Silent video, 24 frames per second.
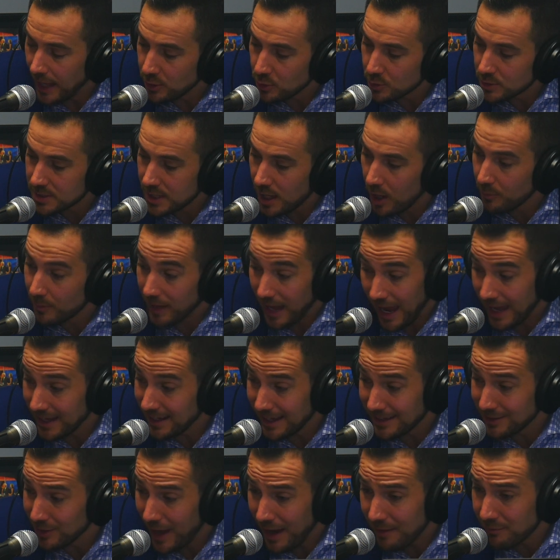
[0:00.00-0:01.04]
and you tell me,
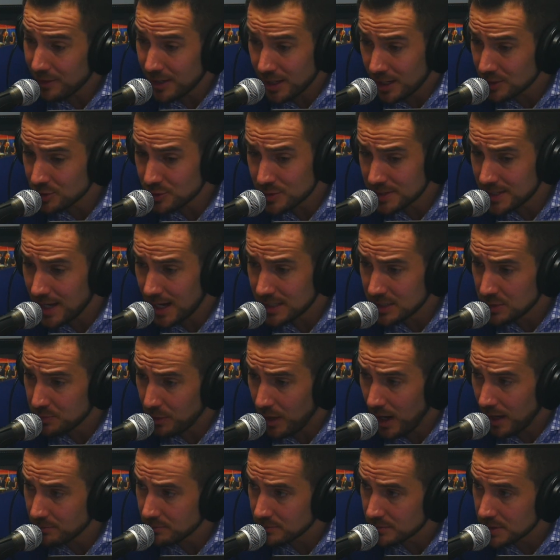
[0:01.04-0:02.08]
and every country's got
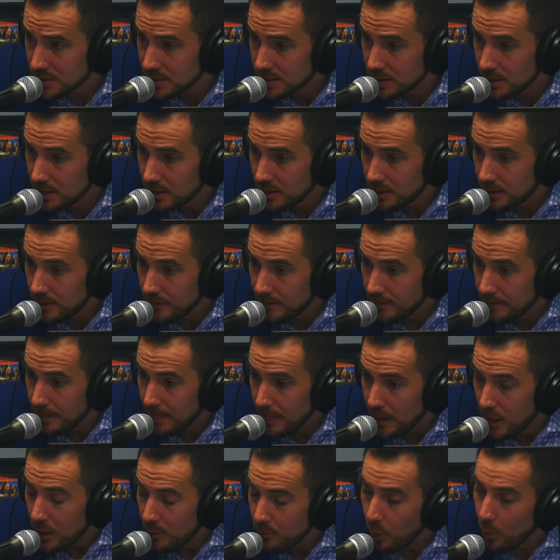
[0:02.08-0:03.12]
its problems,
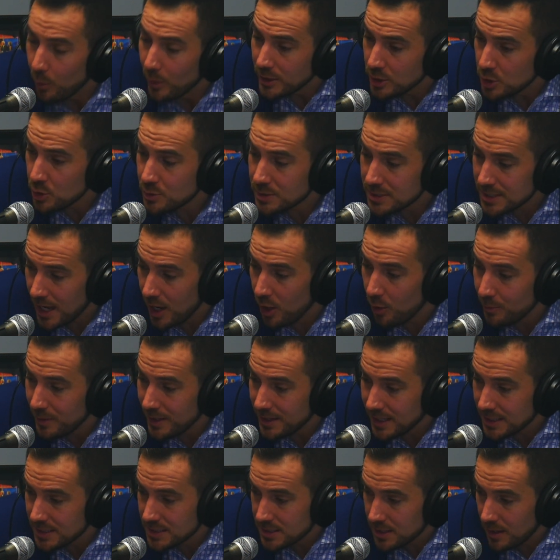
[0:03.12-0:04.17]
but when you tell
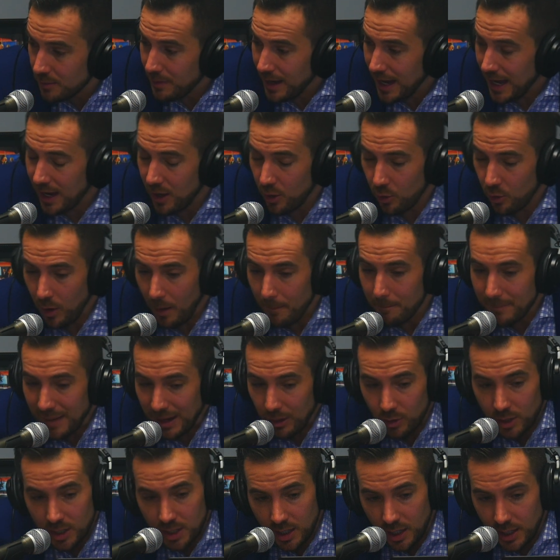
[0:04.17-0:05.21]
me that somehow
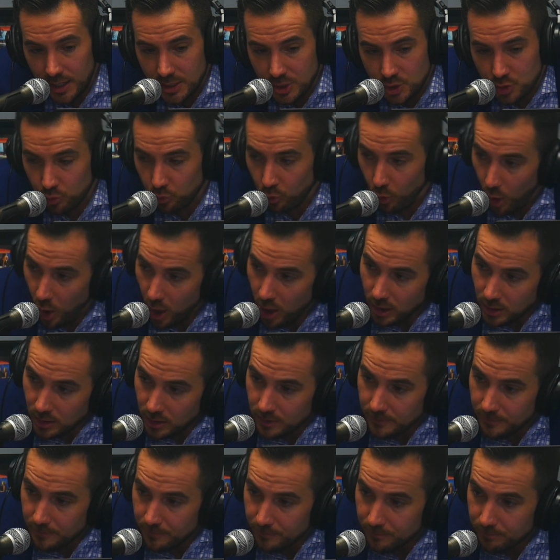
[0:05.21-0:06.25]
America is
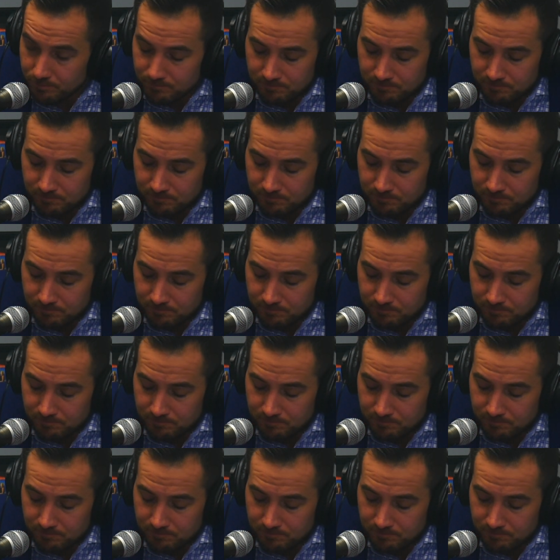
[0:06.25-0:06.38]
wrong,